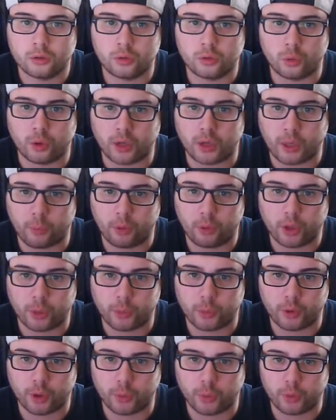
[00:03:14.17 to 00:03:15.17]
Okay, we're
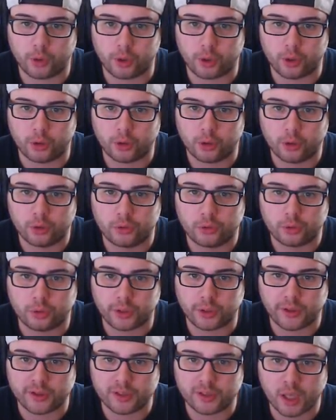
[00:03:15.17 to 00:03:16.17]
good, we're good, we're good.
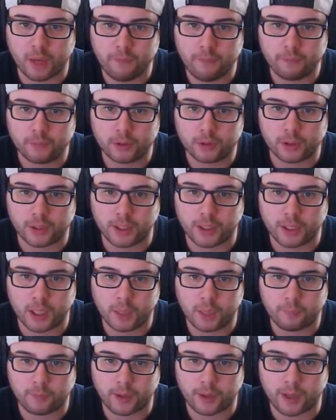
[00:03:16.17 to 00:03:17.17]
Clean this up. Clean it
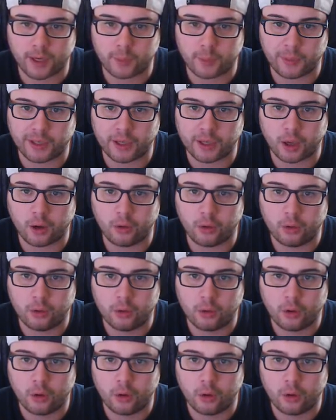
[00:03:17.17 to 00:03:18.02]
up. Yeah, there we go.